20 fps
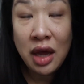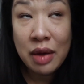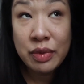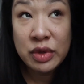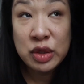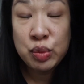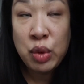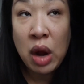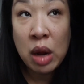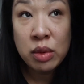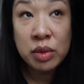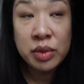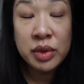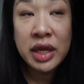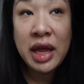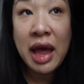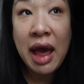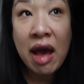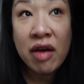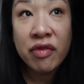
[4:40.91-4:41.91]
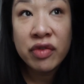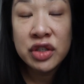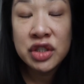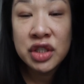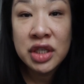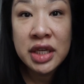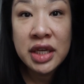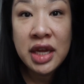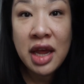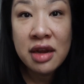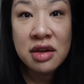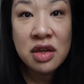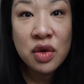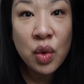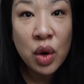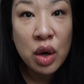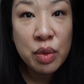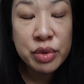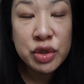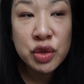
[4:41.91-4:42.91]
I was probably averaging
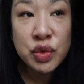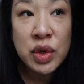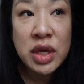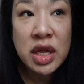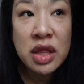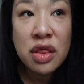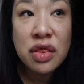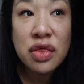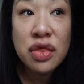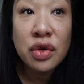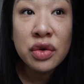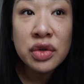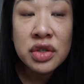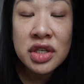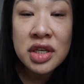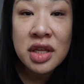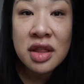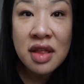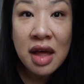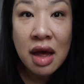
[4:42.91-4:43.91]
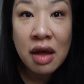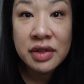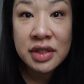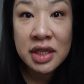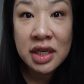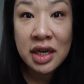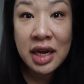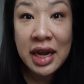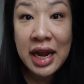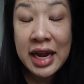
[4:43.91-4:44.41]
anywhere between thirteen thousand and